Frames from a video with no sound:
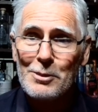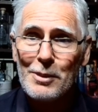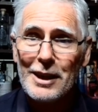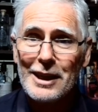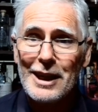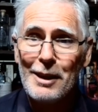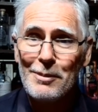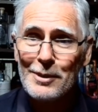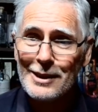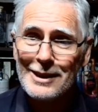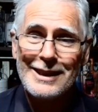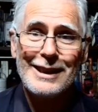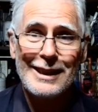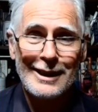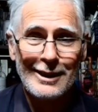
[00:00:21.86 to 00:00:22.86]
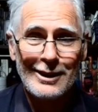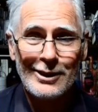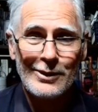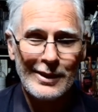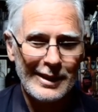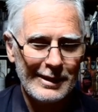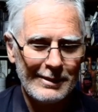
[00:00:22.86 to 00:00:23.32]
makeup in Sydney
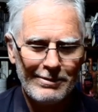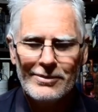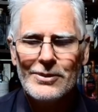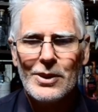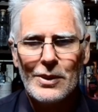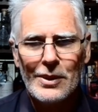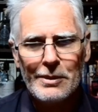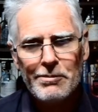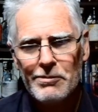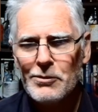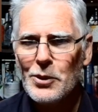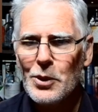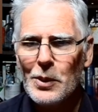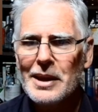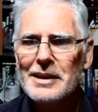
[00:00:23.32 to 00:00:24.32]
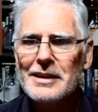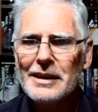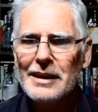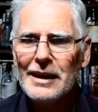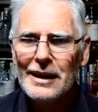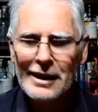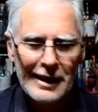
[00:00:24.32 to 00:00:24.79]
who, uh, sorry, US,
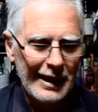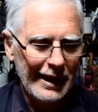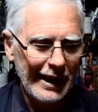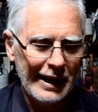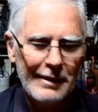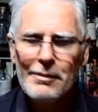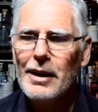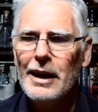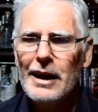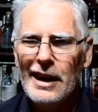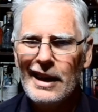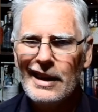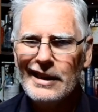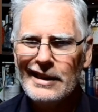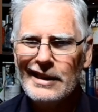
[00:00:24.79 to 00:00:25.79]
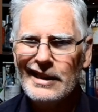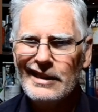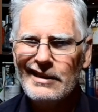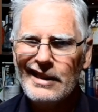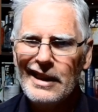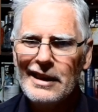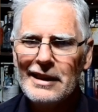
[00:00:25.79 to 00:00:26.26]
and
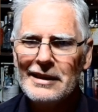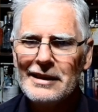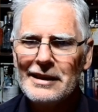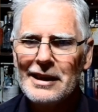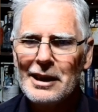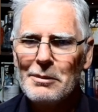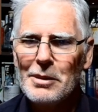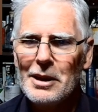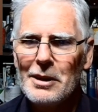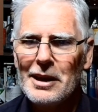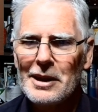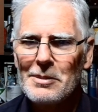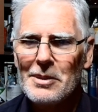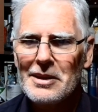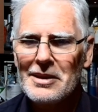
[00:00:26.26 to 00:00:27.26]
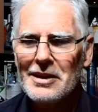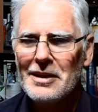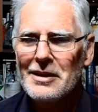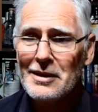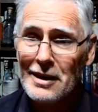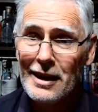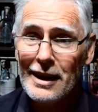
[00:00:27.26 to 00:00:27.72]
he thinks he's going to be the next president.
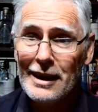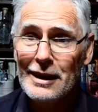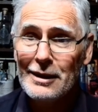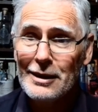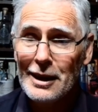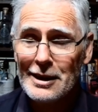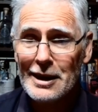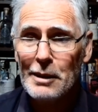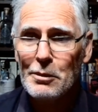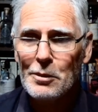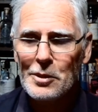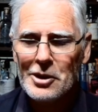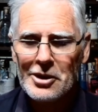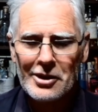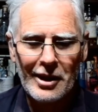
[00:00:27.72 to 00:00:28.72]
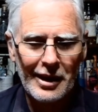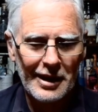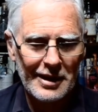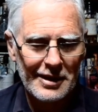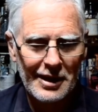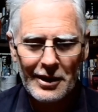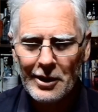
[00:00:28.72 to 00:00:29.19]
And there's a couple of bridges I like
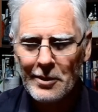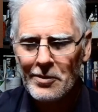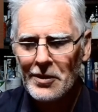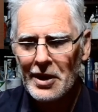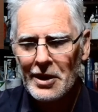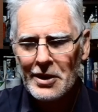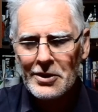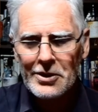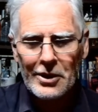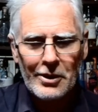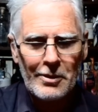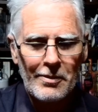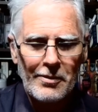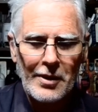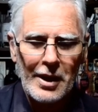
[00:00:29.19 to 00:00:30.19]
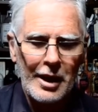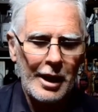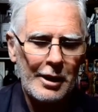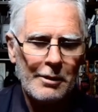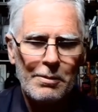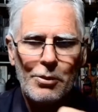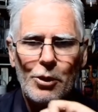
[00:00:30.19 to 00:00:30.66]
to sell you. So I'm
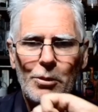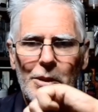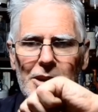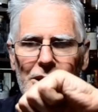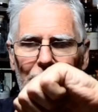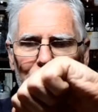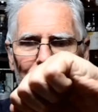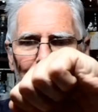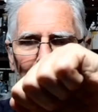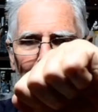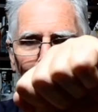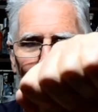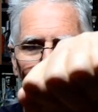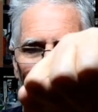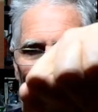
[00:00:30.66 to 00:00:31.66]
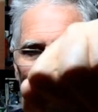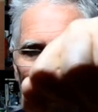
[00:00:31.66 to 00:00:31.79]
going to pour myself the sound of